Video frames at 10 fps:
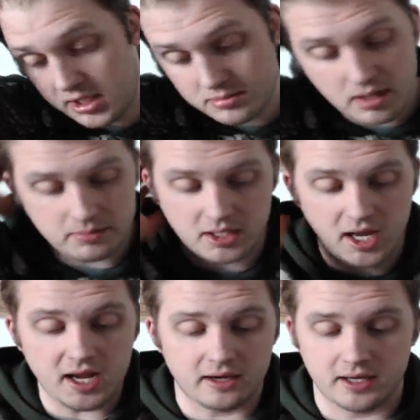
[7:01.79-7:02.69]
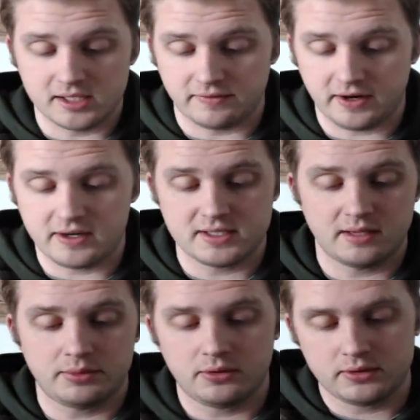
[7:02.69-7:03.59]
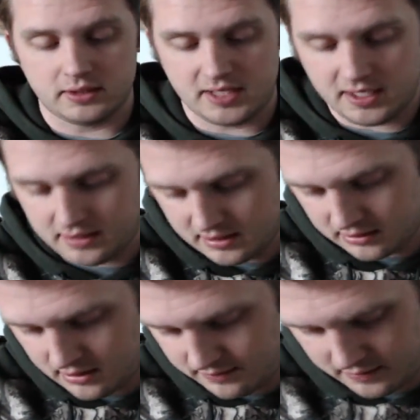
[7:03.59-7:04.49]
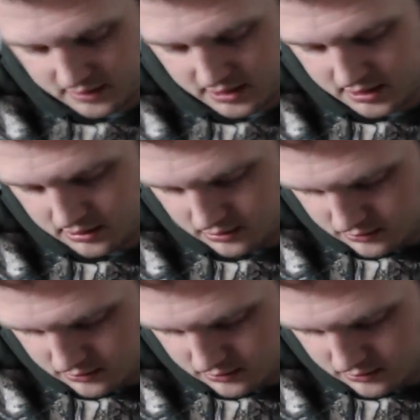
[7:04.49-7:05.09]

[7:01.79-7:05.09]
you want to change them up, you can. It's very simple to take these off. All you